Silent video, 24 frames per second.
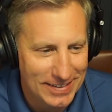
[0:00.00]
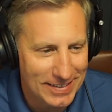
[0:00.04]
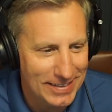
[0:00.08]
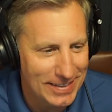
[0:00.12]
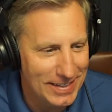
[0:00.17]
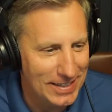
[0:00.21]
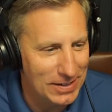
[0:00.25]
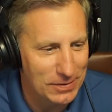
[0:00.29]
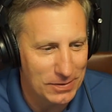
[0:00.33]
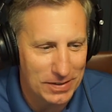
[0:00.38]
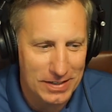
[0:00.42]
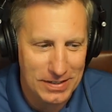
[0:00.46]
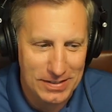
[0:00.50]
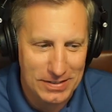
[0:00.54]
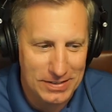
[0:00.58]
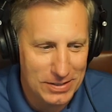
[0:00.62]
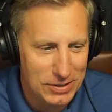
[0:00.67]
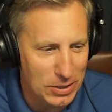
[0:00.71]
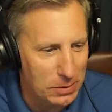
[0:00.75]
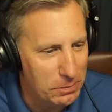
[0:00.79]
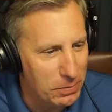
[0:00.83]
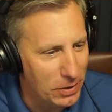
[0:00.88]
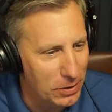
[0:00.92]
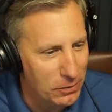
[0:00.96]
they're
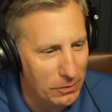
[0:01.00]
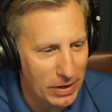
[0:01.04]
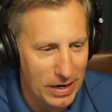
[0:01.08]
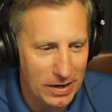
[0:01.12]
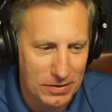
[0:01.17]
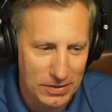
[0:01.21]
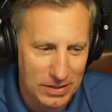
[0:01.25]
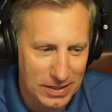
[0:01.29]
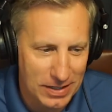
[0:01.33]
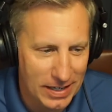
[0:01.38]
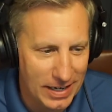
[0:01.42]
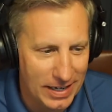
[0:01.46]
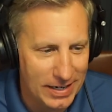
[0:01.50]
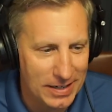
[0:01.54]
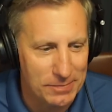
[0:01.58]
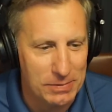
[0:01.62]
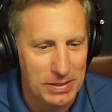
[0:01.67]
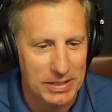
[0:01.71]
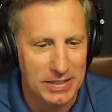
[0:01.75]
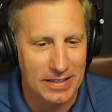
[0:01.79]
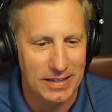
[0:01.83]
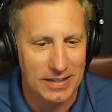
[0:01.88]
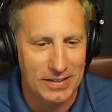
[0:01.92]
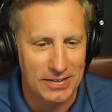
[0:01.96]
jumping around a lot. I
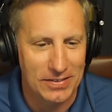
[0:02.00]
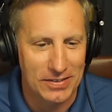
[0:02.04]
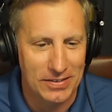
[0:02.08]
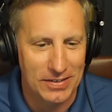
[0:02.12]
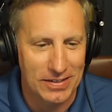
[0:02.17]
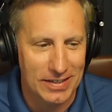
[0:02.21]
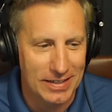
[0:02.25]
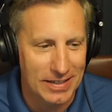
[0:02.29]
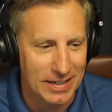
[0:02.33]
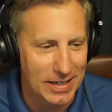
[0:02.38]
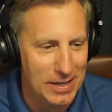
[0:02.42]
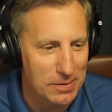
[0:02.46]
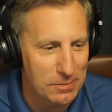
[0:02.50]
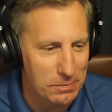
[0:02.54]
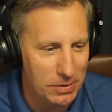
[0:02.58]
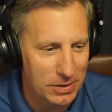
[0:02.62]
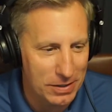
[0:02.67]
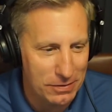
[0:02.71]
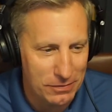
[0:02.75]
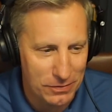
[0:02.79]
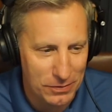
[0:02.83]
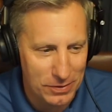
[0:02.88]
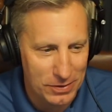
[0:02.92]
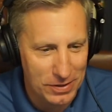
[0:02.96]
mean, they're at a
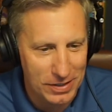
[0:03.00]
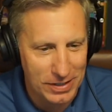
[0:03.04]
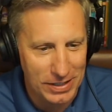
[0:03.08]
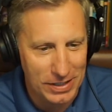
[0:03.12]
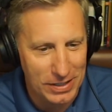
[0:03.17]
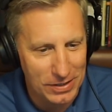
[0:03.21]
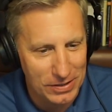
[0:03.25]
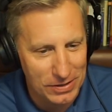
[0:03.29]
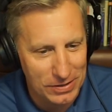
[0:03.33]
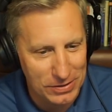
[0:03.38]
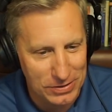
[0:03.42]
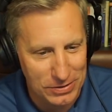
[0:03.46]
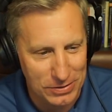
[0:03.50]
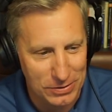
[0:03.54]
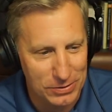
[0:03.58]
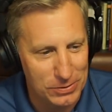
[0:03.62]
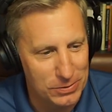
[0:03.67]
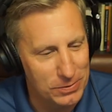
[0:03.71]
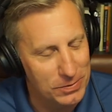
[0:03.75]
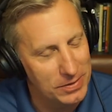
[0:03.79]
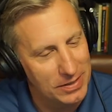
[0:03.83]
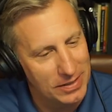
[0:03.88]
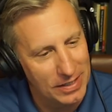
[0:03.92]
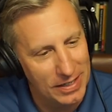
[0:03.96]
company for a year or
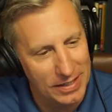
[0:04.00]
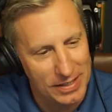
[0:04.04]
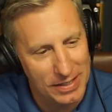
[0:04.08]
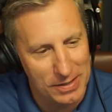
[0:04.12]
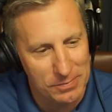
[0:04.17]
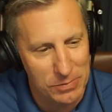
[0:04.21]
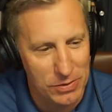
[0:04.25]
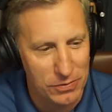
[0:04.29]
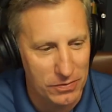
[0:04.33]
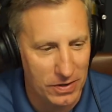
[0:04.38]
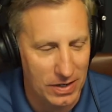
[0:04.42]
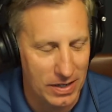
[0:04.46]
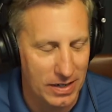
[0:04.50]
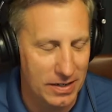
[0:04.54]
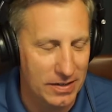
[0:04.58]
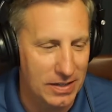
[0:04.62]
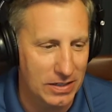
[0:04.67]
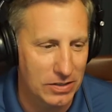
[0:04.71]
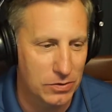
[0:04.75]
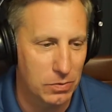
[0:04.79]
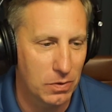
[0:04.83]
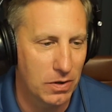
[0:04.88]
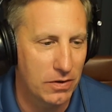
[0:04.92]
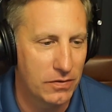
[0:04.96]
two and then move on. I
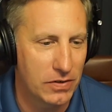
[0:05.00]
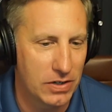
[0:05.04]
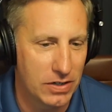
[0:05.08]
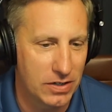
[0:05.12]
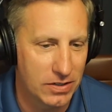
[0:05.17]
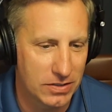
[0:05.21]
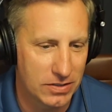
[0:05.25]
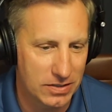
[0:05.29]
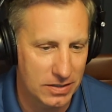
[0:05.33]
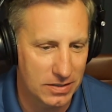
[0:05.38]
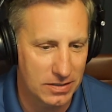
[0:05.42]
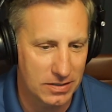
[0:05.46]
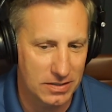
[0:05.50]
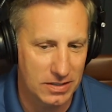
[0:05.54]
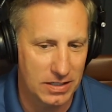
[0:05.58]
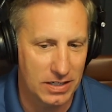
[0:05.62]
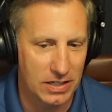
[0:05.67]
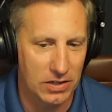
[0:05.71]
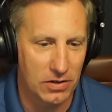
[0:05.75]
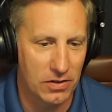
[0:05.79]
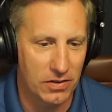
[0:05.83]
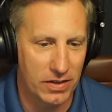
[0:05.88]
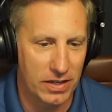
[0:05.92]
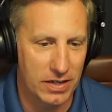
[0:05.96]
think 12 years and
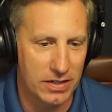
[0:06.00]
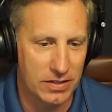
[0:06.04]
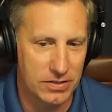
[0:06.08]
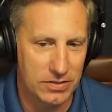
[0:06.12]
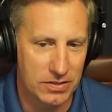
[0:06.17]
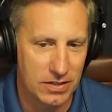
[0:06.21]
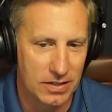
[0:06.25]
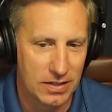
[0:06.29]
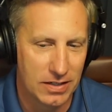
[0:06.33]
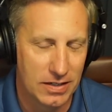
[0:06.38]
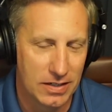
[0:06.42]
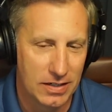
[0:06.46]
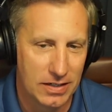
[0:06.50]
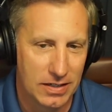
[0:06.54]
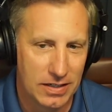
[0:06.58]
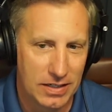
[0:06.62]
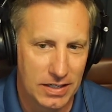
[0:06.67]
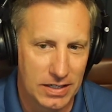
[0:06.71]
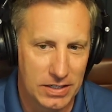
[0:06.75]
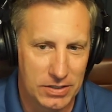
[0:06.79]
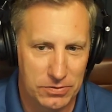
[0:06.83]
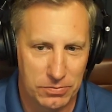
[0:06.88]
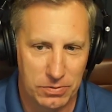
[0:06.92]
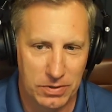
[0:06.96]
seeing all that is
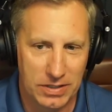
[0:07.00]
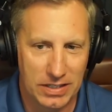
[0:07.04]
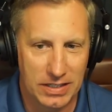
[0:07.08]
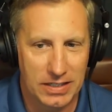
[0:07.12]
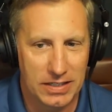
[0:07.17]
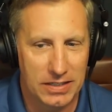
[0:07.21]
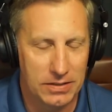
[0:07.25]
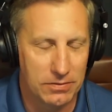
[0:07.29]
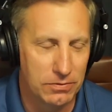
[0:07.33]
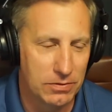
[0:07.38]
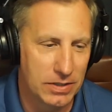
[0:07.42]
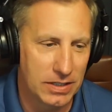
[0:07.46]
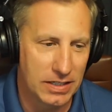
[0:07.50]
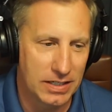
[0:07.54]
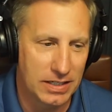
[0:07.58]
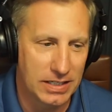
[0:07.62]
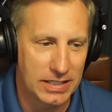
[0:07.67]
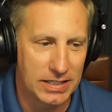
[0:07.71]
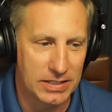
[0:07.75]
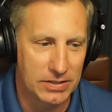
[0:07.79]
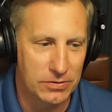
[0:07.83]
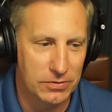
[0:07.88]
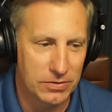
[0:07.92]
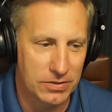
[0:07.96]
really, really
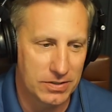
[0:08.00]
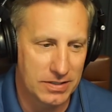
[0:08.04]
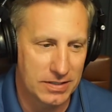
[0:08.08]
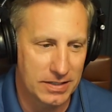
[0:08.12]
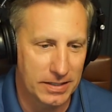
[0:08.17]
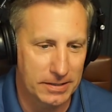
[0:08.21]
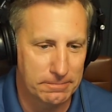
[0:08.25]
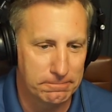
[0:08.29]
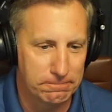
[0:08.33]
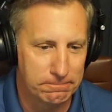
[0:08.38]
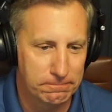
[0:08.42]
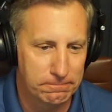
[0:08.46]
interesting.